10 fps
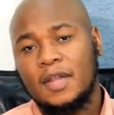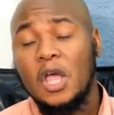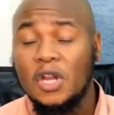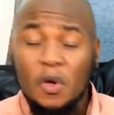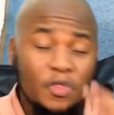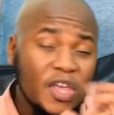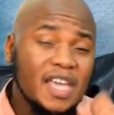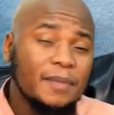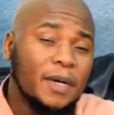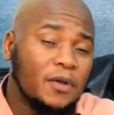Now, think
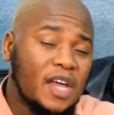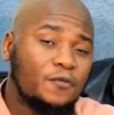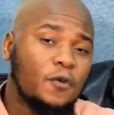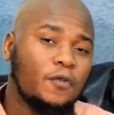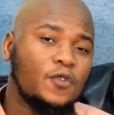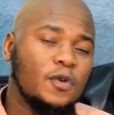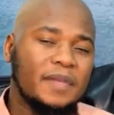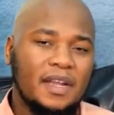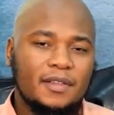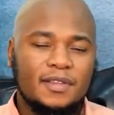about that for a few
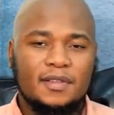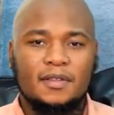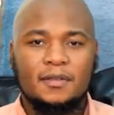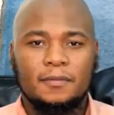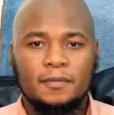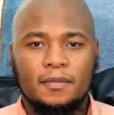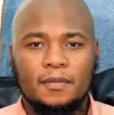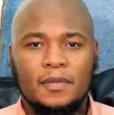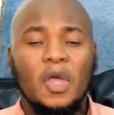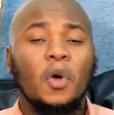minutes.
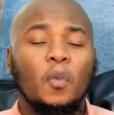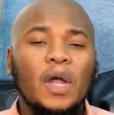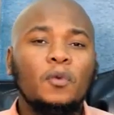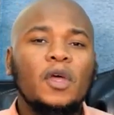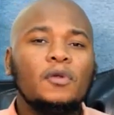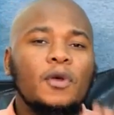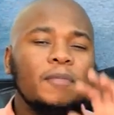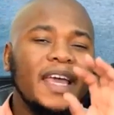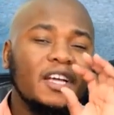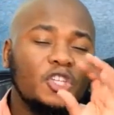When will we
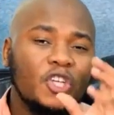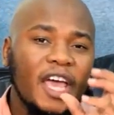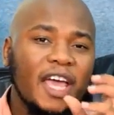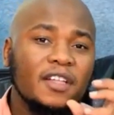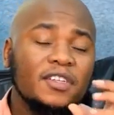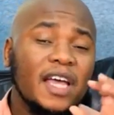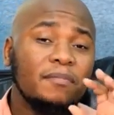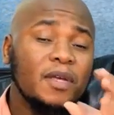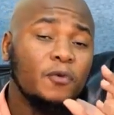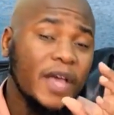make a change and
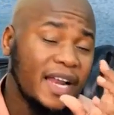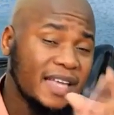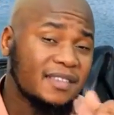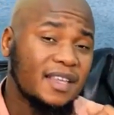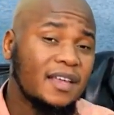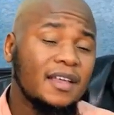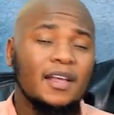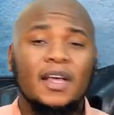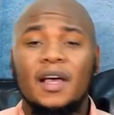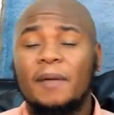be realistic
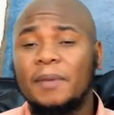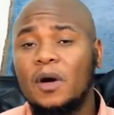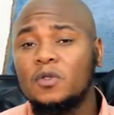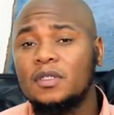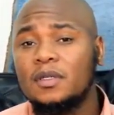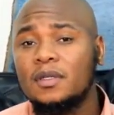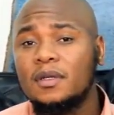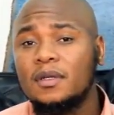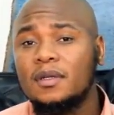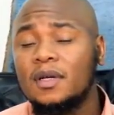about
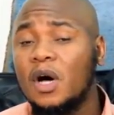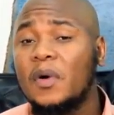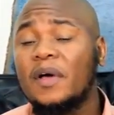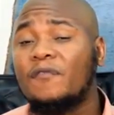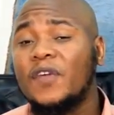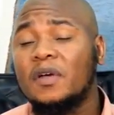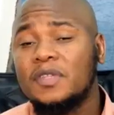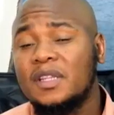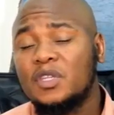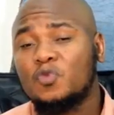our affairs
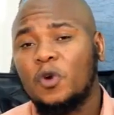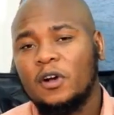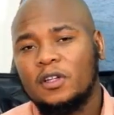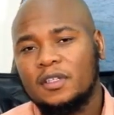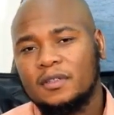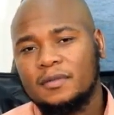in this world?